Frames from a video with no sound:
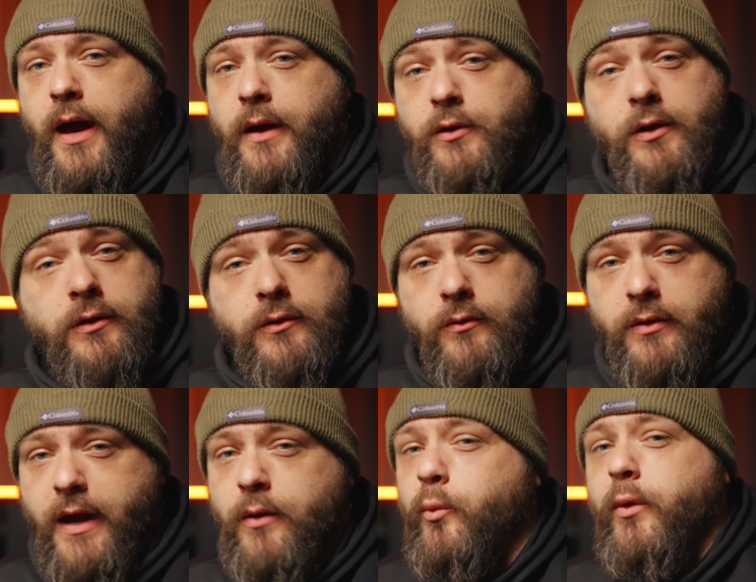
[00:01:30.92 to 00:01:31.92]
you can do
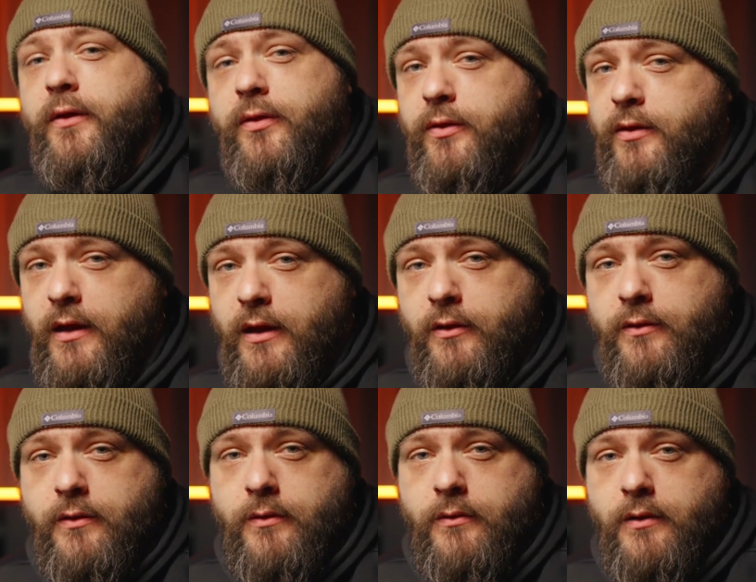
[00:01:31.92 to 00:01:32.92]
that with
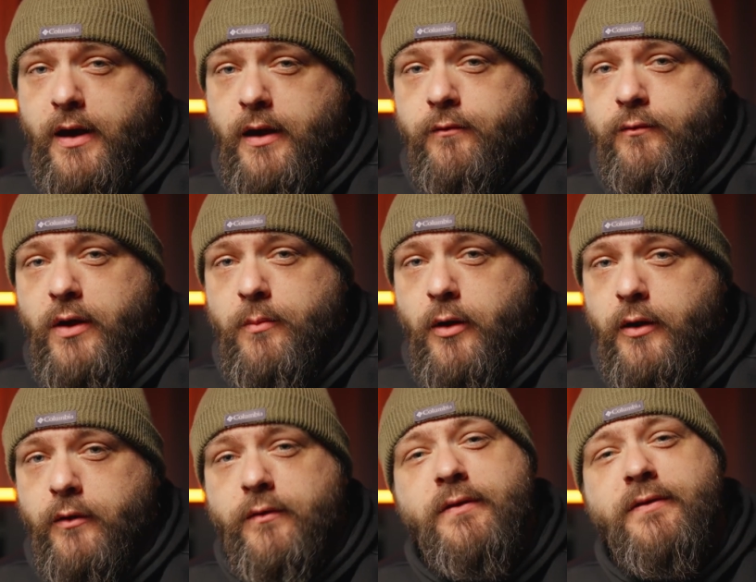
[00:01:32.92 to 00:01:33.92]
these frame
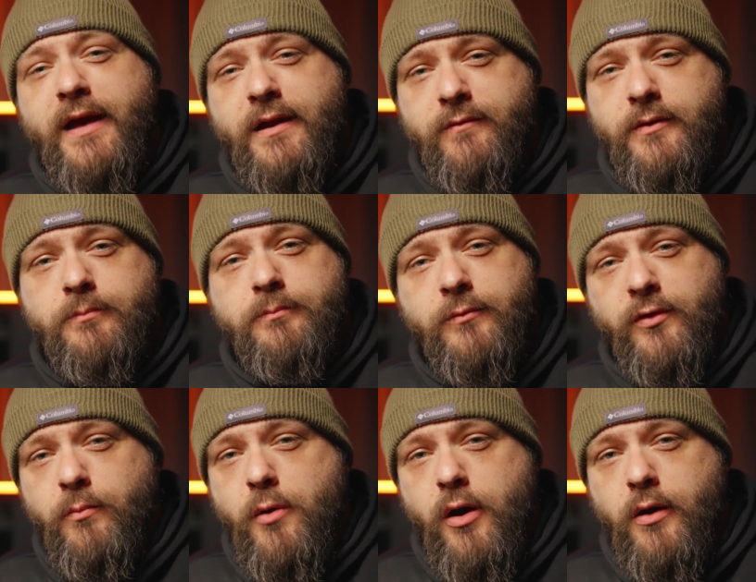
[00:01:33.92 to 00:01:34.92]
markers. It's kind of a
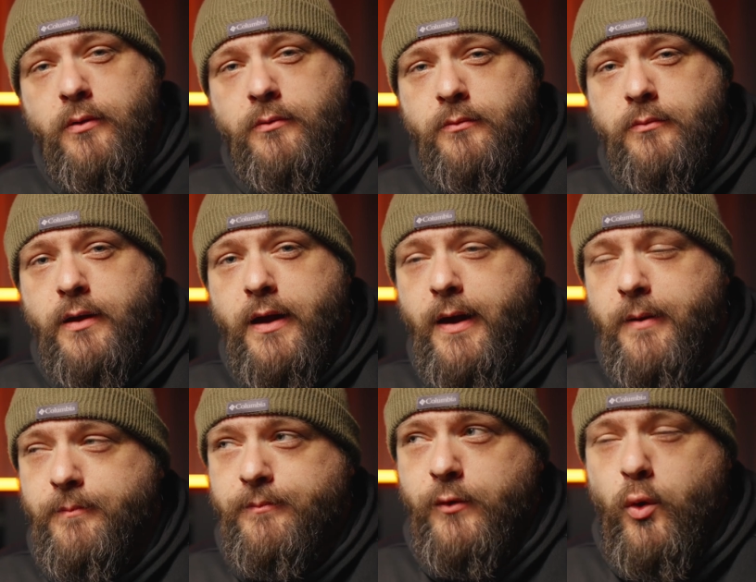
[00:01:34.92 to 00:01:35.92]
small
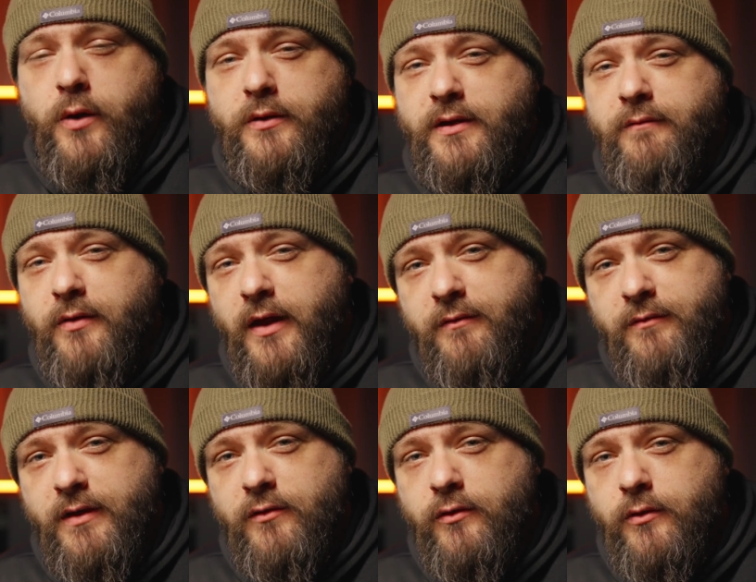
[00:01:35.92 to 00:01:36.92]
quality of life
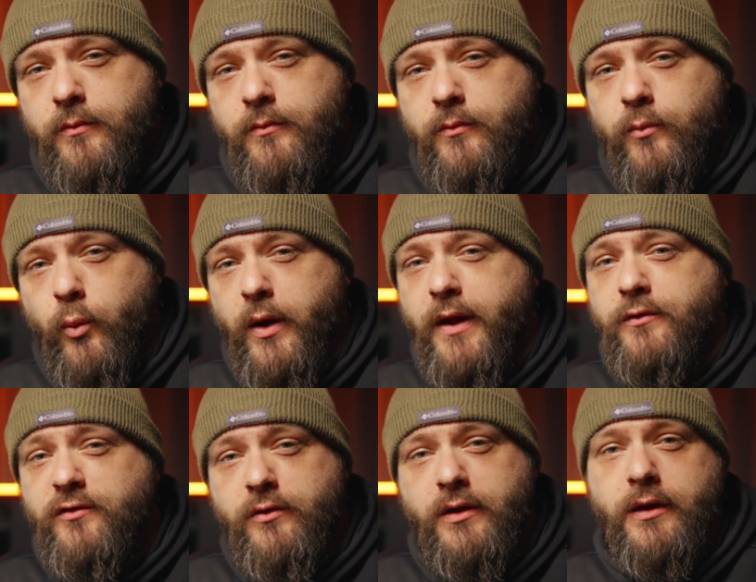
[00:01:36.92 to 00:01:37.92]
feature when
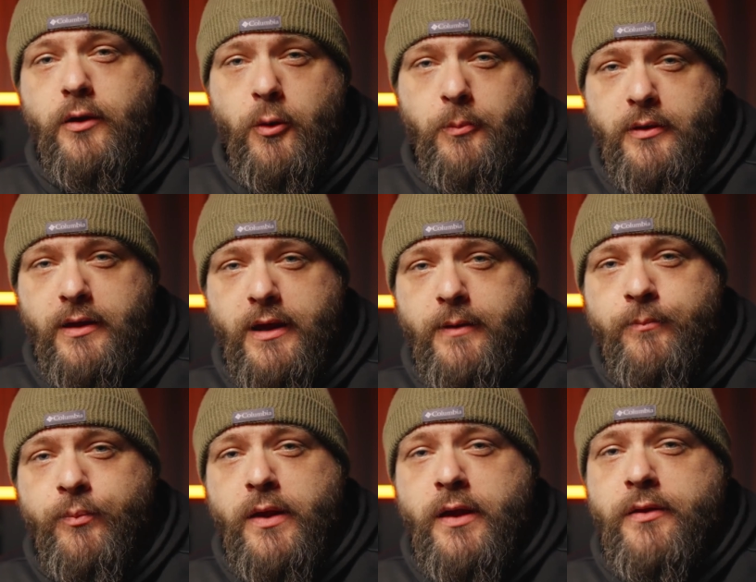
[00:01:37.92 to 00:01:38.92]
shooting an open gate.
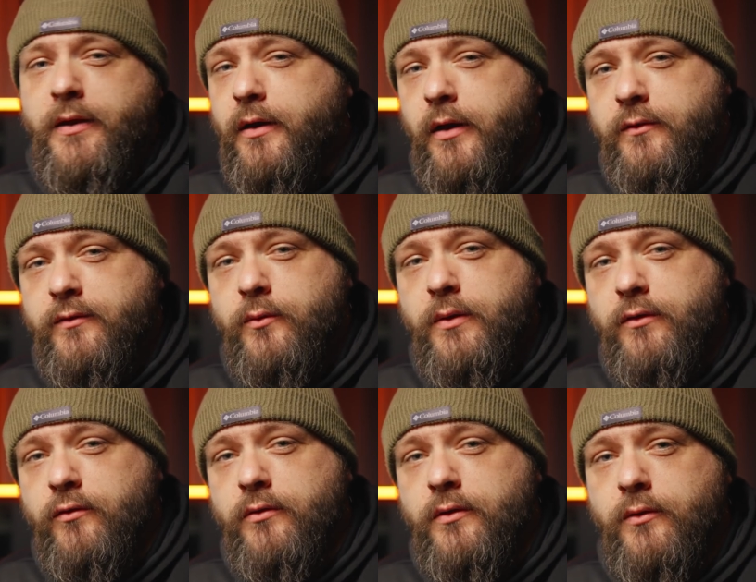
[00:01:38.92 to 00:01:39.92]
They also
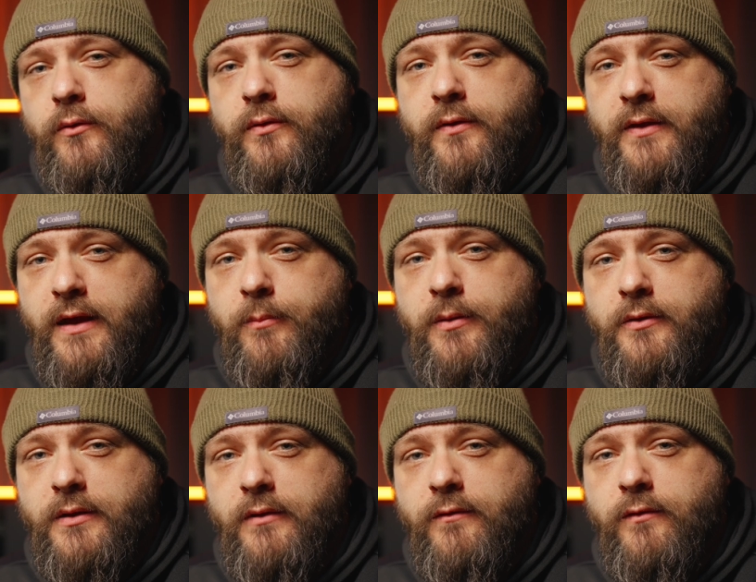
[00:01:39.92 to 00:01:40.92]
introduce the
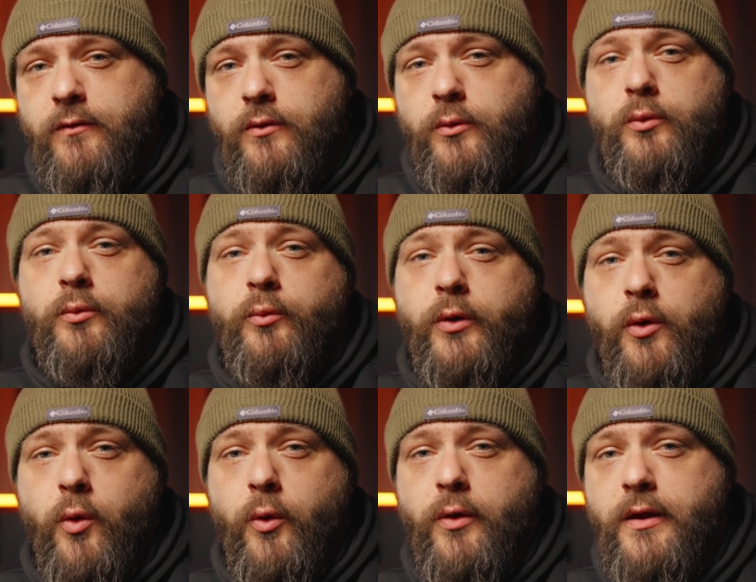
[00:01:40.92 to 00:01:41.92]
ability to
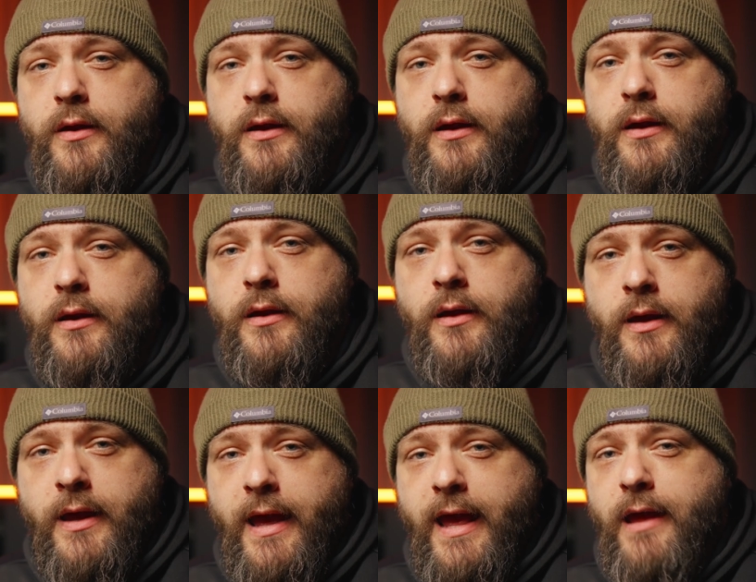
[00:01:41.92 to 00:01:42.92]
record in
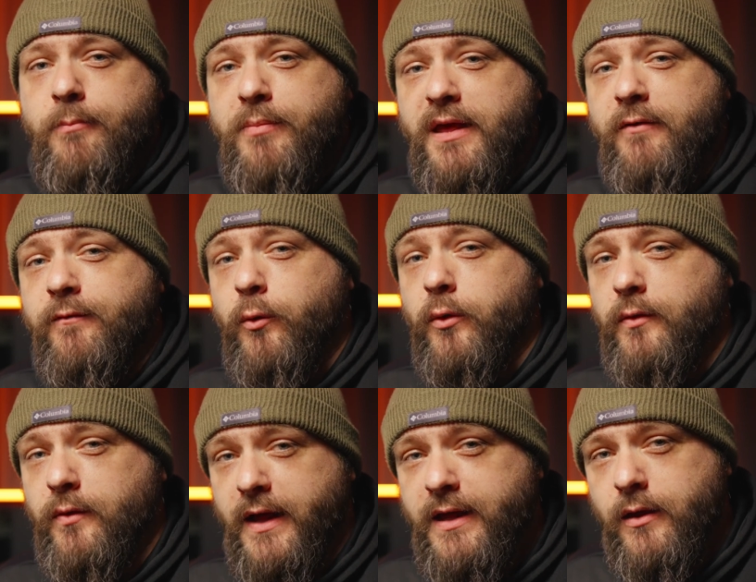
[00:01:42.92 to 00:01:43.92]
MP4
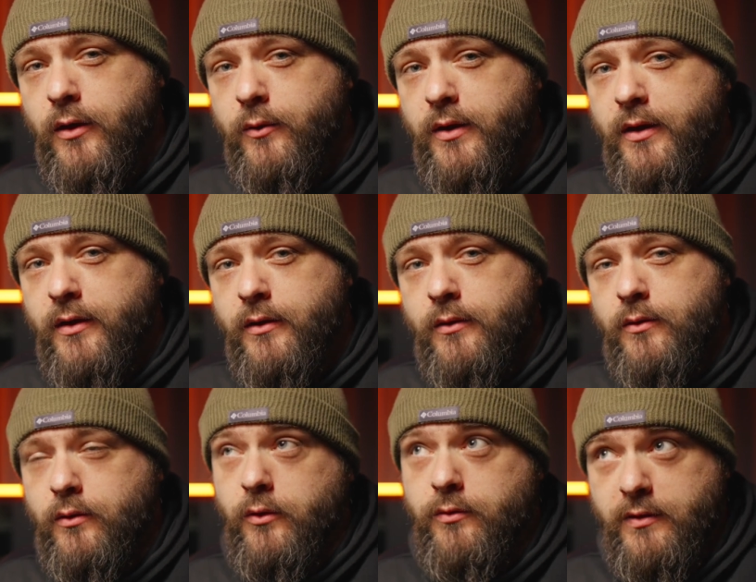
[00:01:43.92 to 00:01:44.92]
light codec,
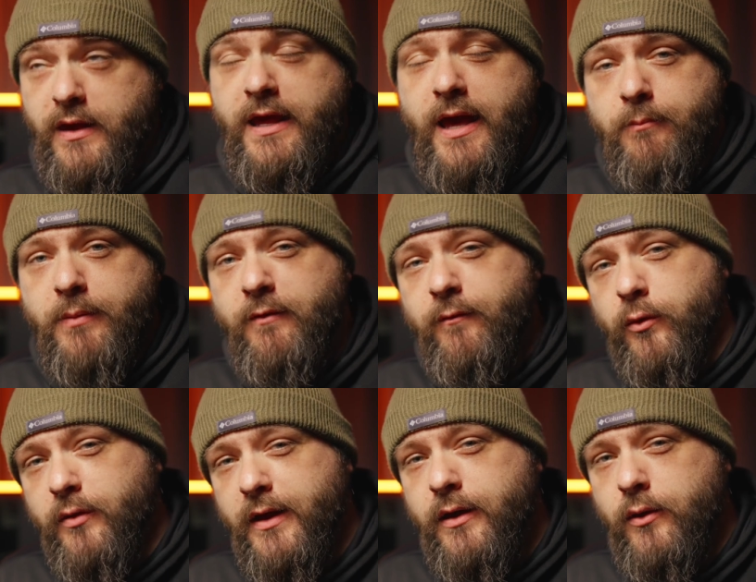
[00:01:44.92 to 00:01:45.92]
or the
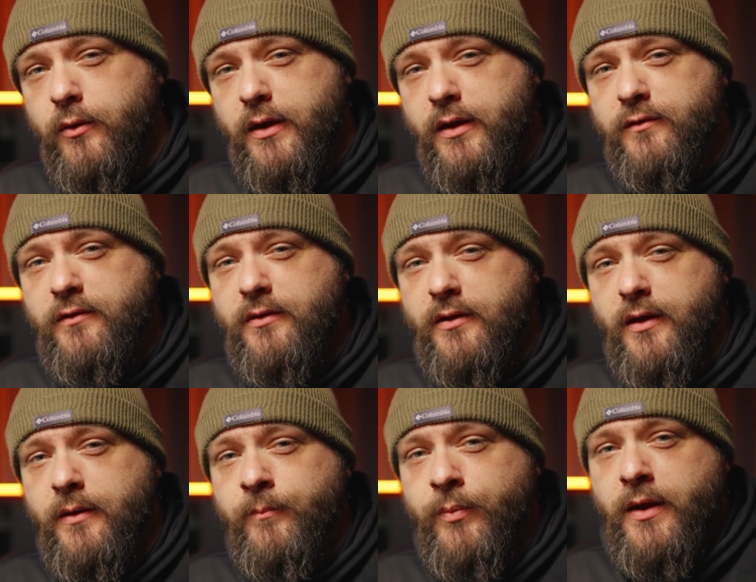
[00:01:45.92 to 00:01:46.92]
MP4 light codec, I should
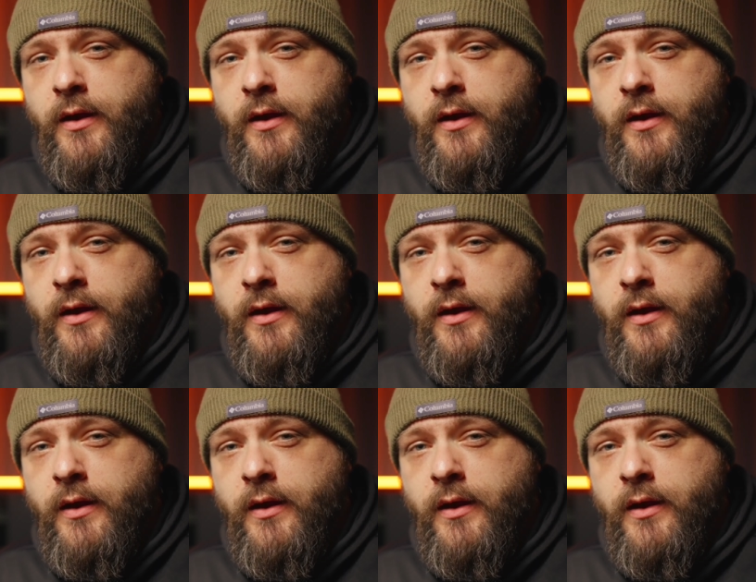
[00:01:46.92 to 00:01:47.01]
say.